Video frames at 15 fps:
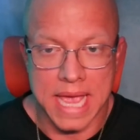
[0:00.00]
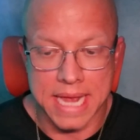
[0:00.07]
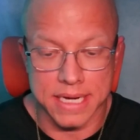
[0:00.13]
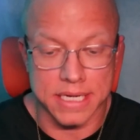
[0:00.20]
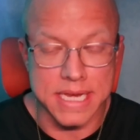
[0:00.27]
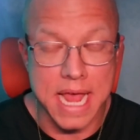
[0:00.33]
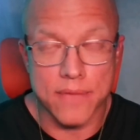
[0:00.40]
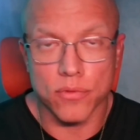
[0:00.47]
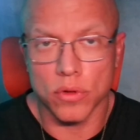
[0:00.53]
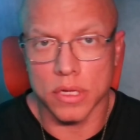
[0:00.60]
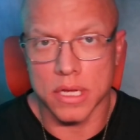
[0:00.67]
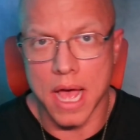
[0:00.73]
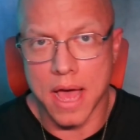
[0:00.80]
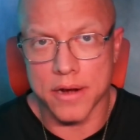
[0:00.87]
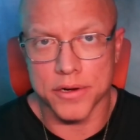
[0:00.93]
And Neville
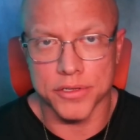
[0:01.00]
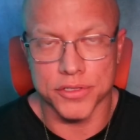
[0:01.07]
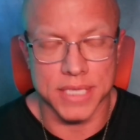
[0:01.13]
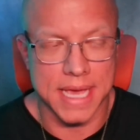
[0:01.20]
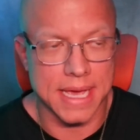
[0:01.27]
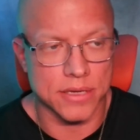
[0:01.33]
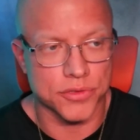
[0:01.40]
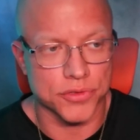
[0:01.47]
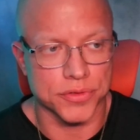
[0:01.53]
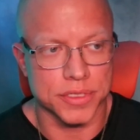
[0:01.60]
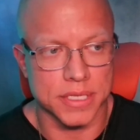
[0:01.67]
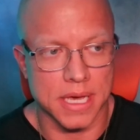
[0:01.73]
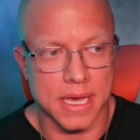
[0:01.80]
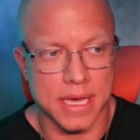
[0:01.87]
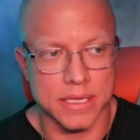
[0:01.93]
Goddard's
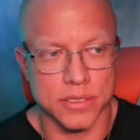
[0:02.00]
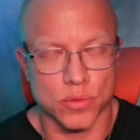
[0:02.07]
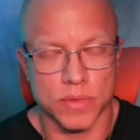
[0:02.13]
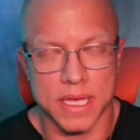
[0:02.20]
exercise